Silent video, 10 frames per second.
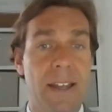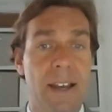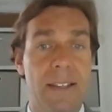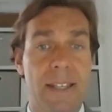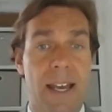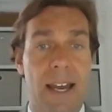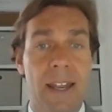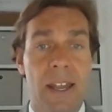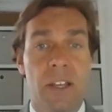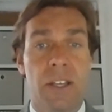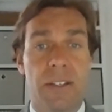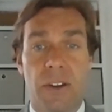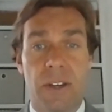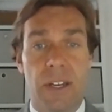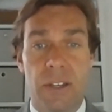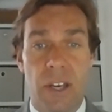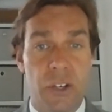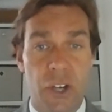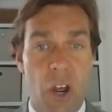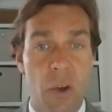that studies had
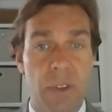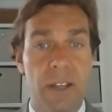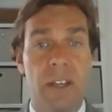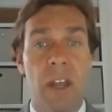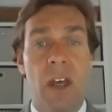shown that